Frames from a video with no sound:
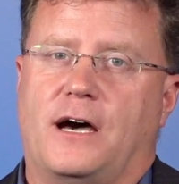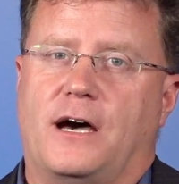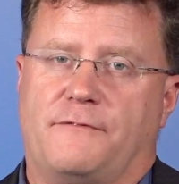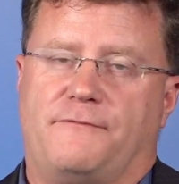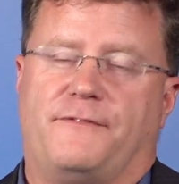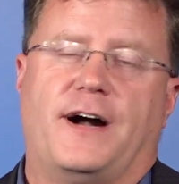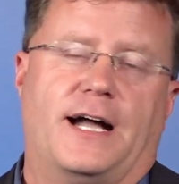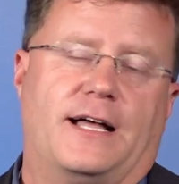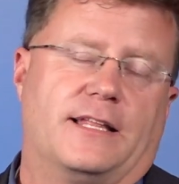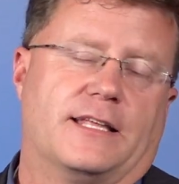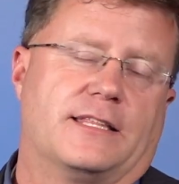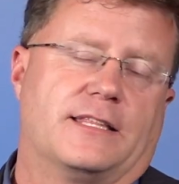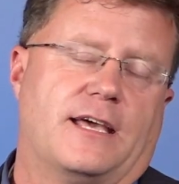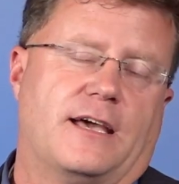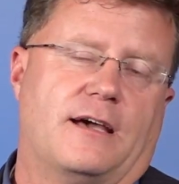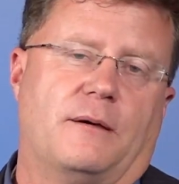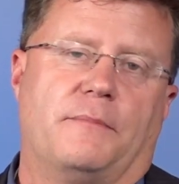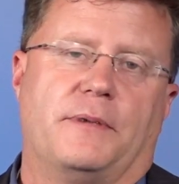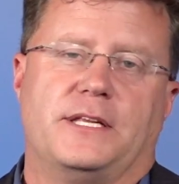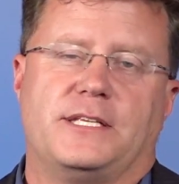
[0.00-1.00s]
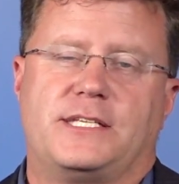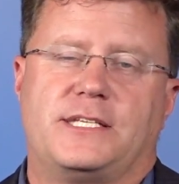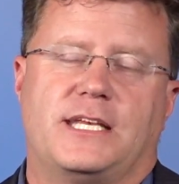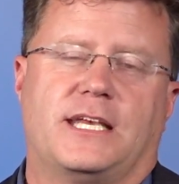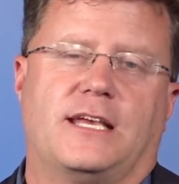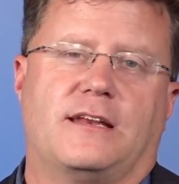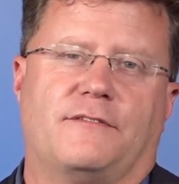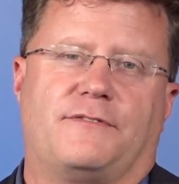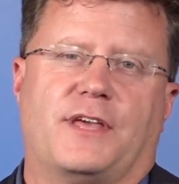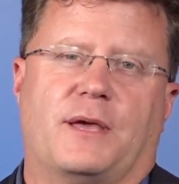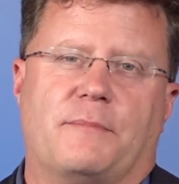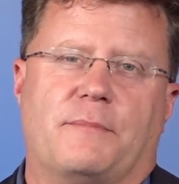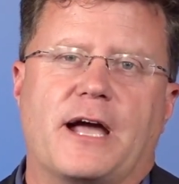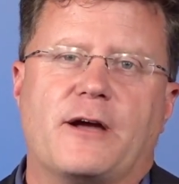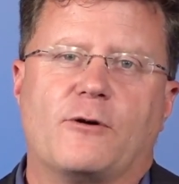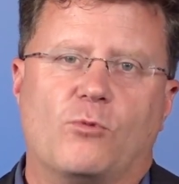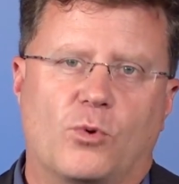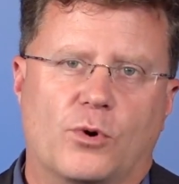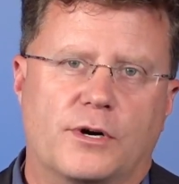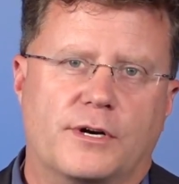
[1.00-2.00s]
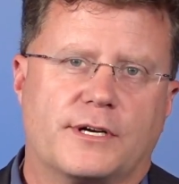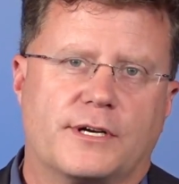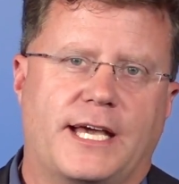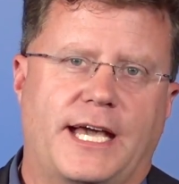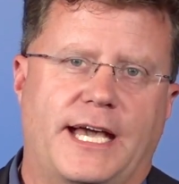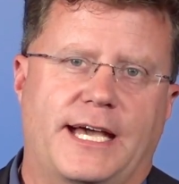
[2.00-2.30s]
filing them and seeing if they might work